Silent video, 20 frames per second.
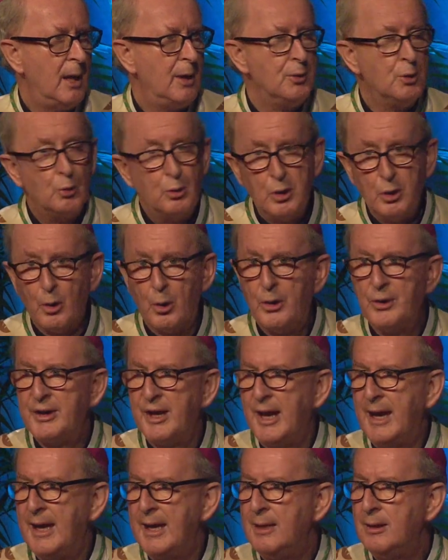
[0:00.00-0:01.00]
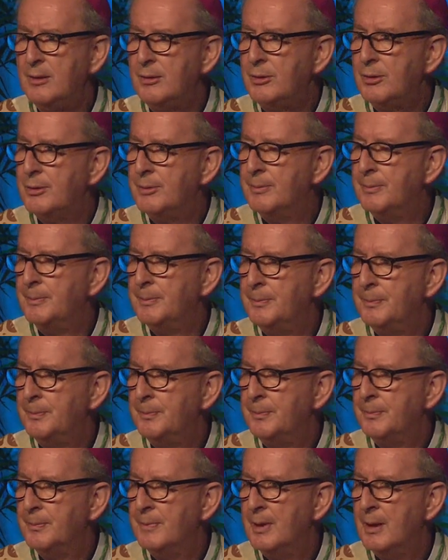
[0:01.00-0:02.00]
A newly ordained
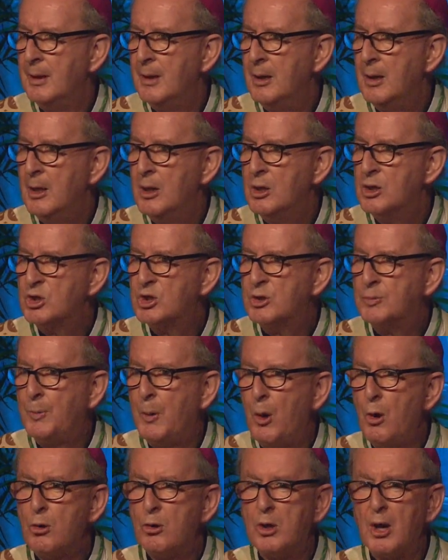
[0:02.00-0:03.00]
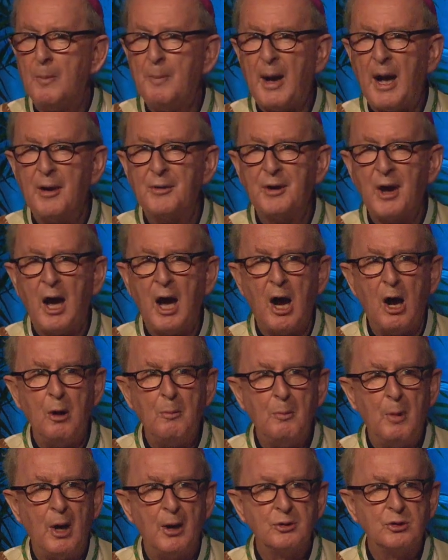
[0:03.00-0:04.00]
spoke about
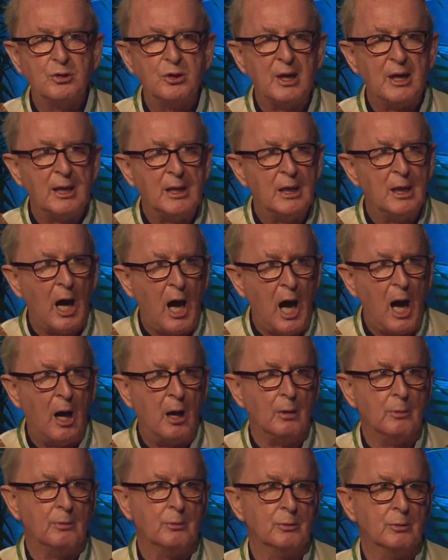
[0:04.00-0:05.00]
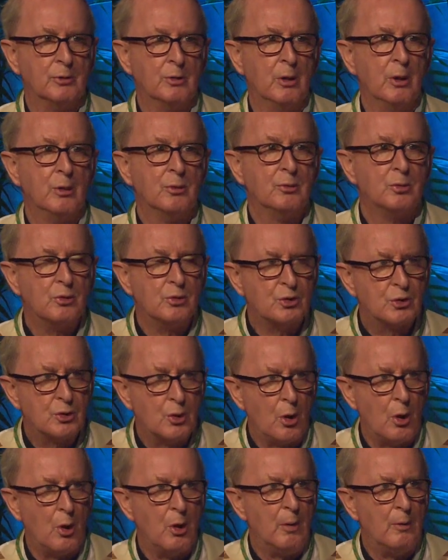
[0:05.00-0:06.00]
how much he longed to
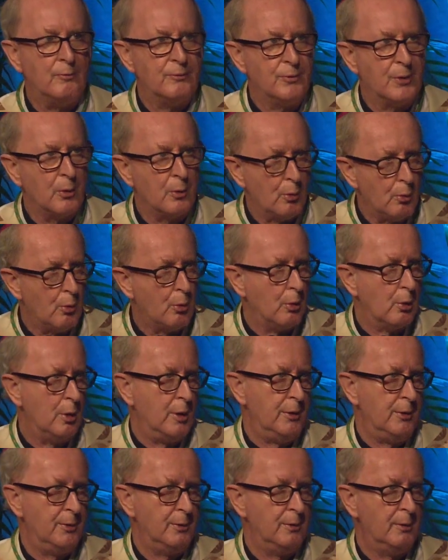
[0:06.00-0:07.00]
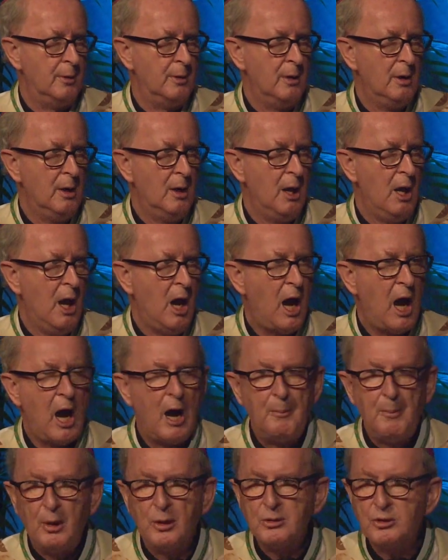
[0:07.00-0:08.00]
serve the Lord,
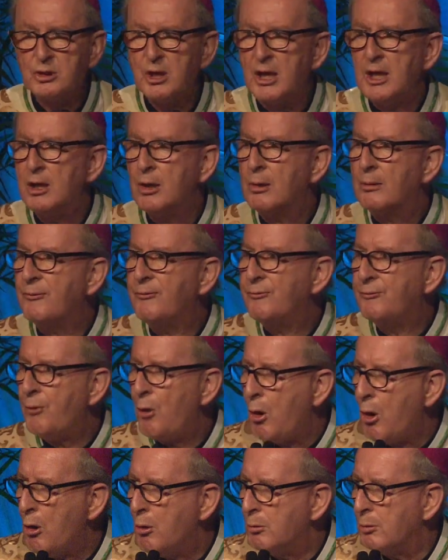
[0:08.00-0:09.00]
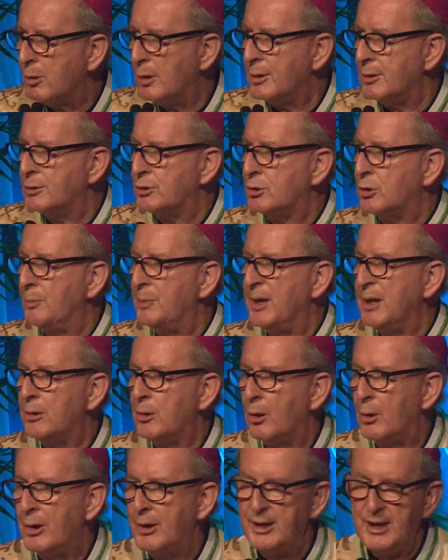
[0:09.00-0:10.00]
how much he looked forward to
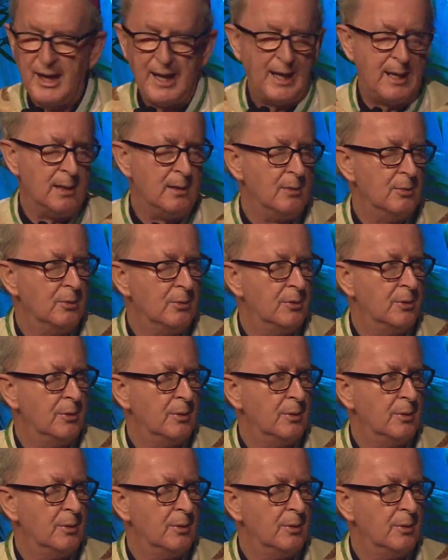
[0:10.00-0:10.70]
being ordained,